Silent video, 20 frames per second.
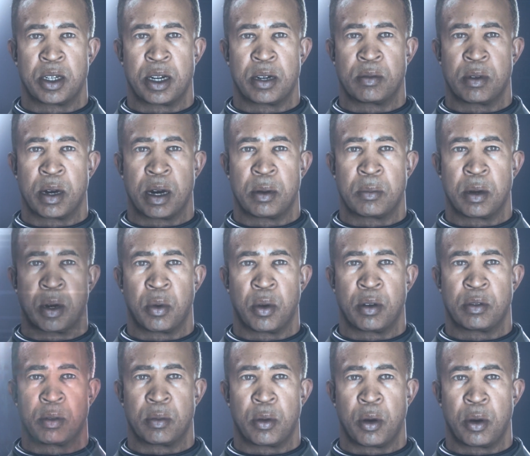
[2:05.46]
Keep the enemy
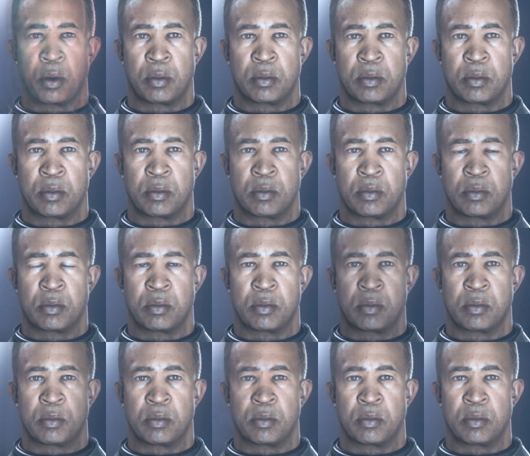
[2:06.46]
away from home.
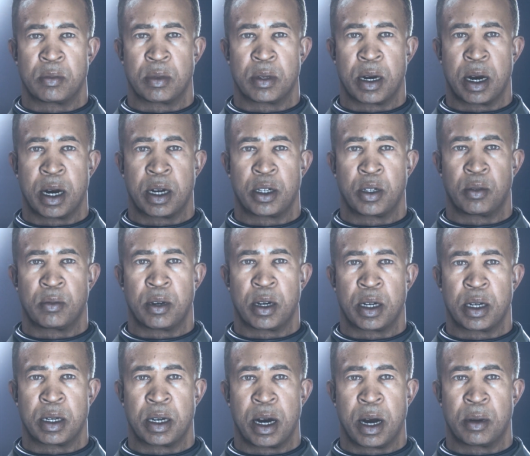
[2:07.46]

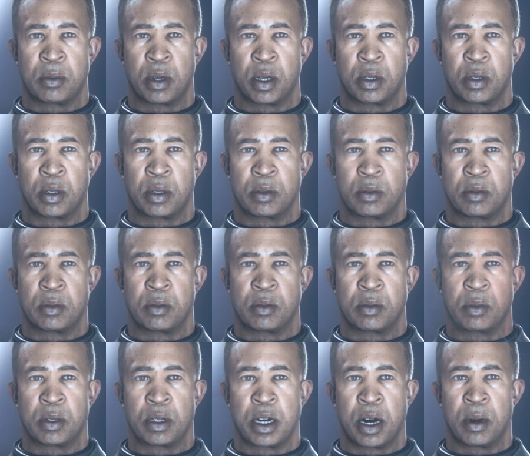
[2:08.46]
Godspeed, captains.
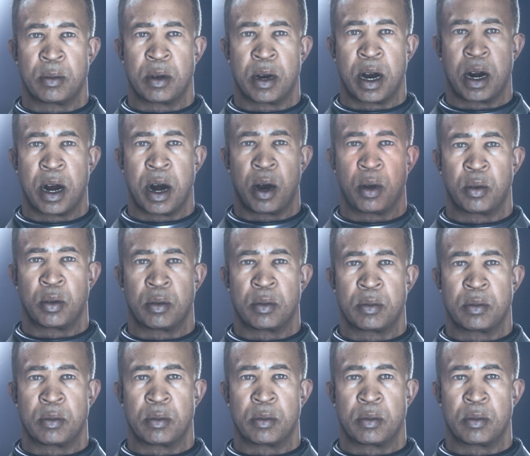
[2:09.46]
Top Cat out.